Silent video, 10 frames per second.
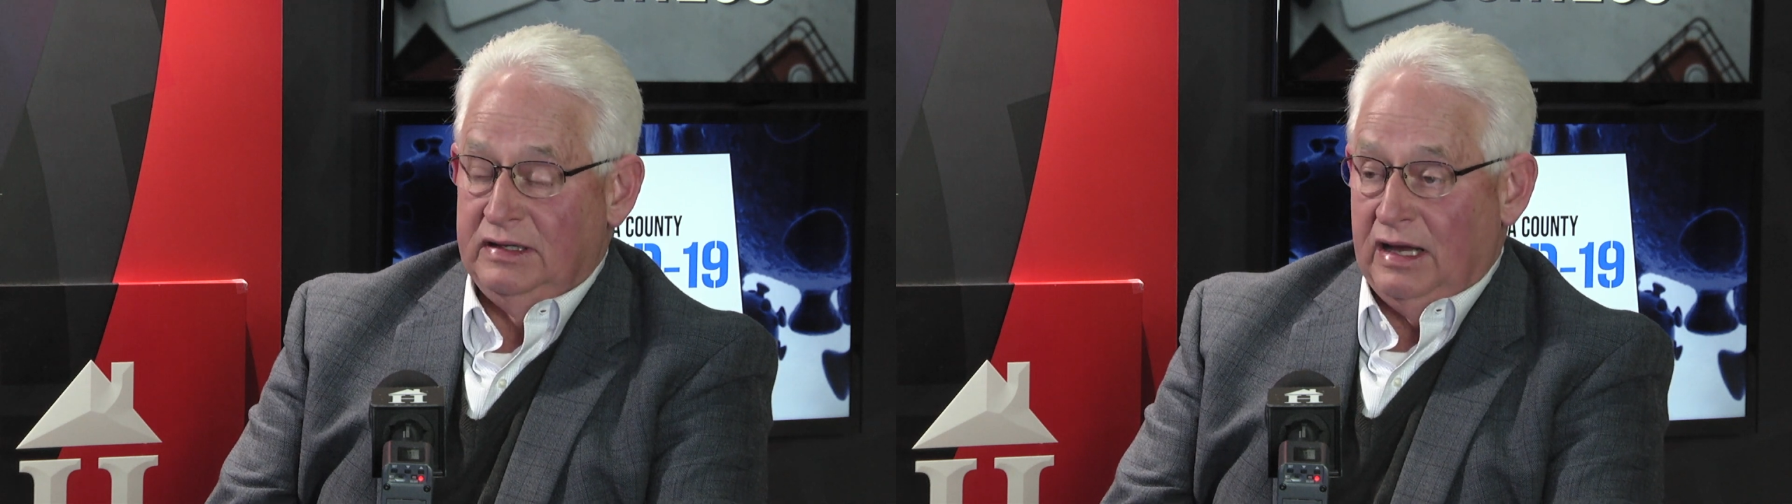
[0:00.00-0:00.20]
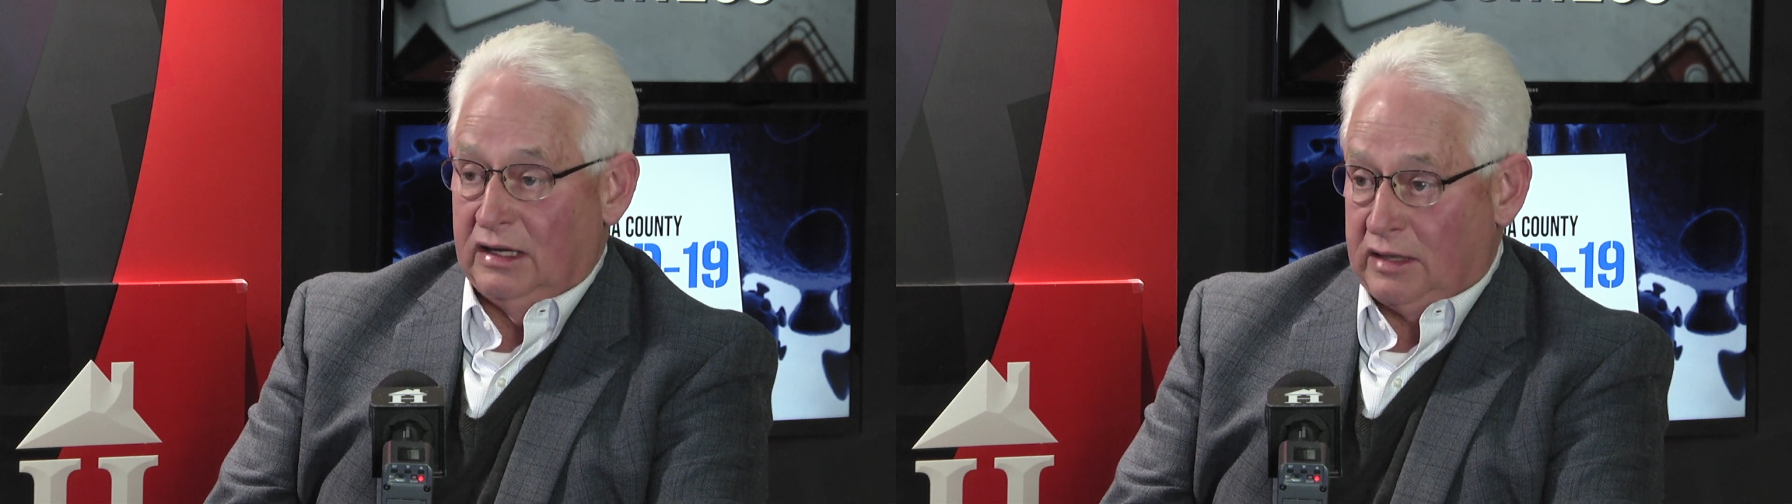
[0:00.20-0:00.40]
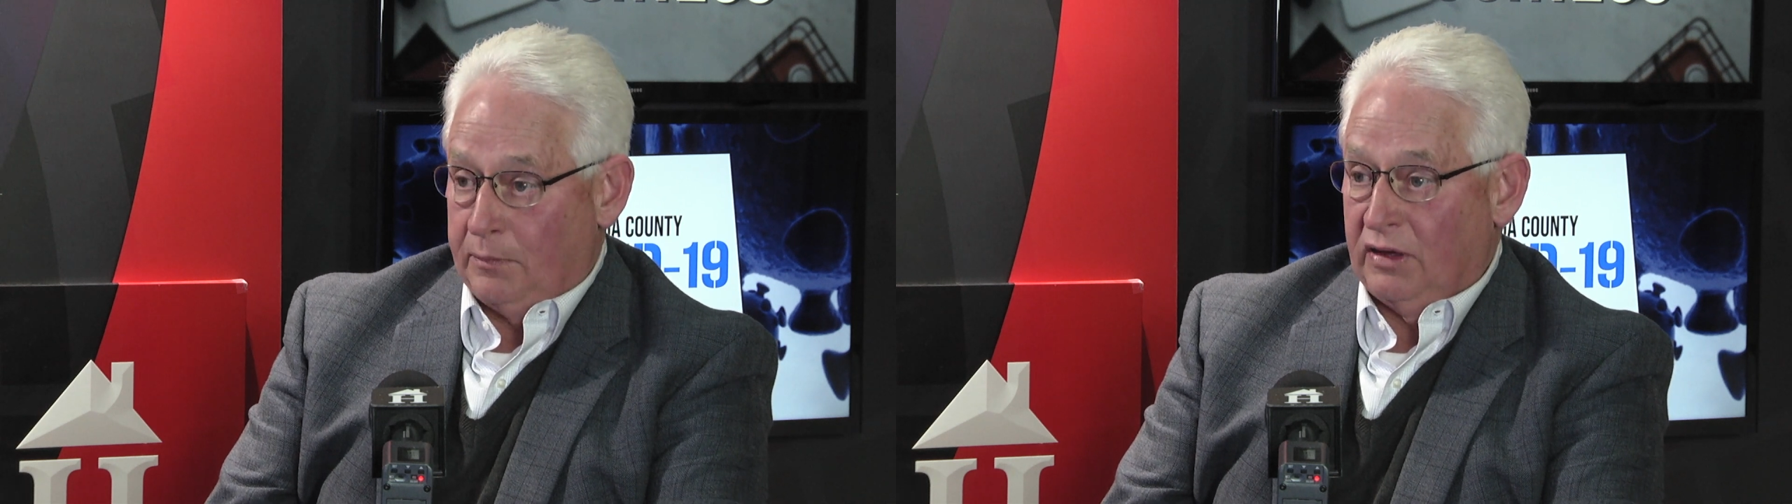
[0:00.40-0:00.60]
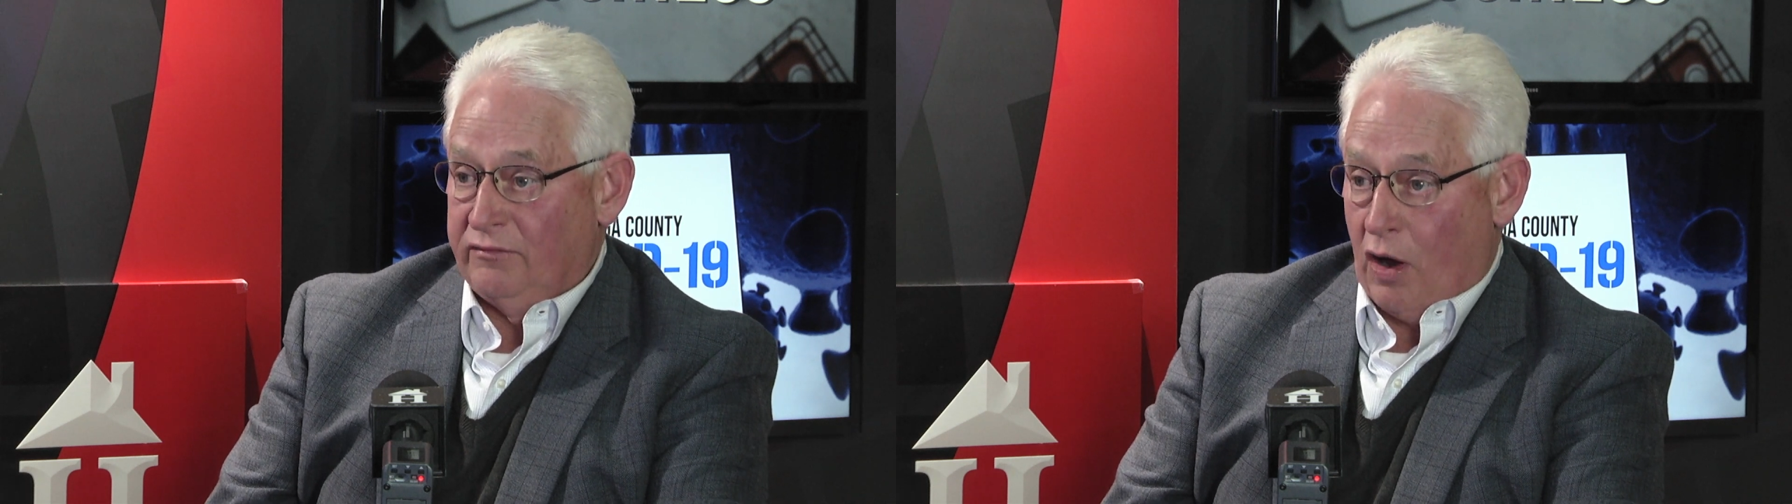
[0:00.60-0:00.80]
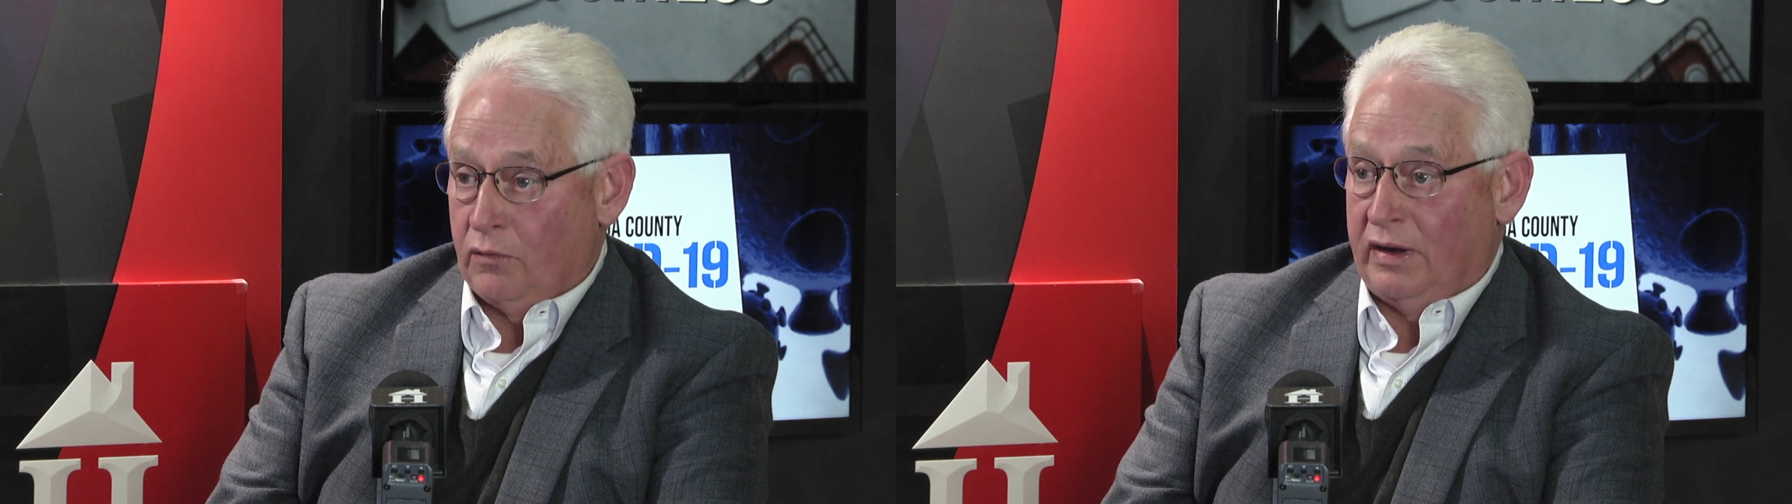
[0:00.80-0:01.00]
A couple have
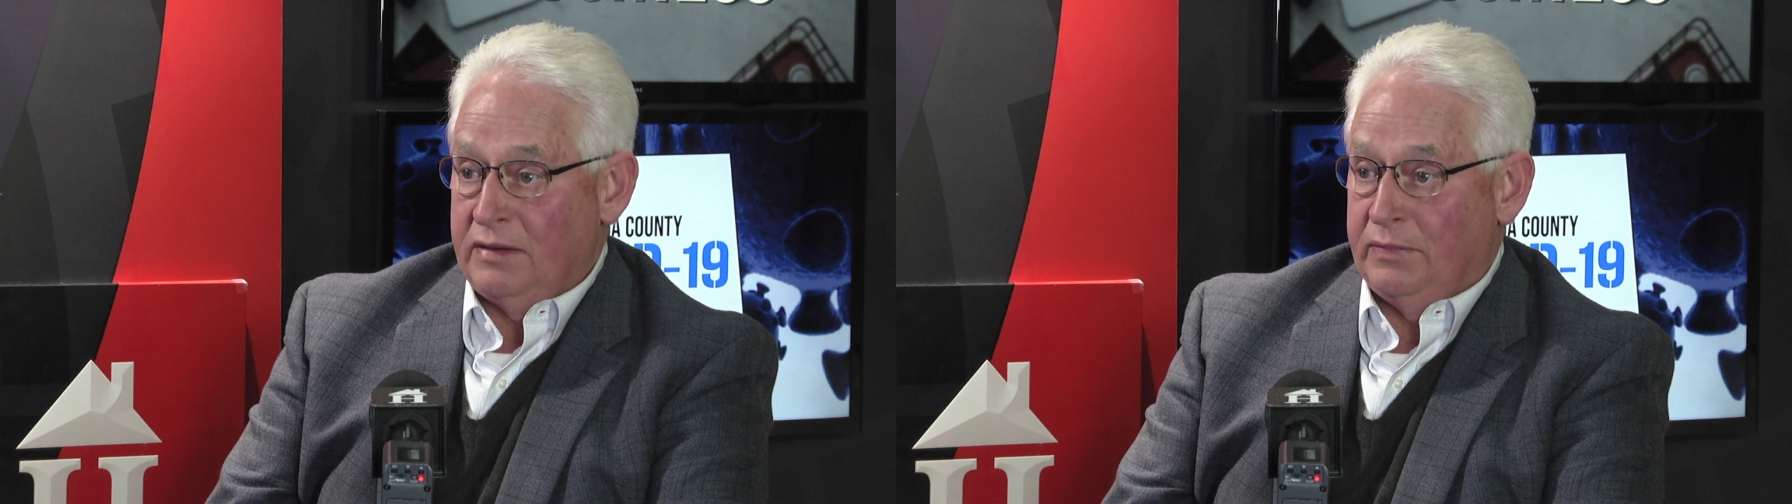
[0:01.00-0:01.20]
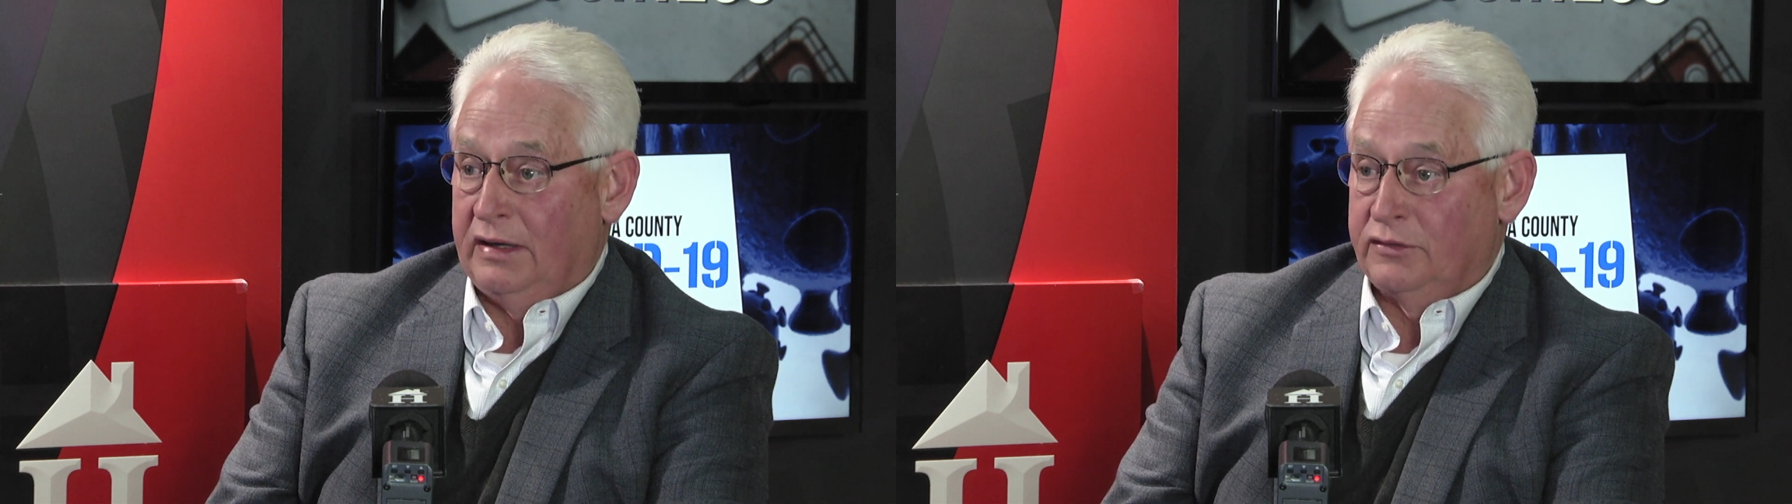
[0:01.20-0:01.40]
already been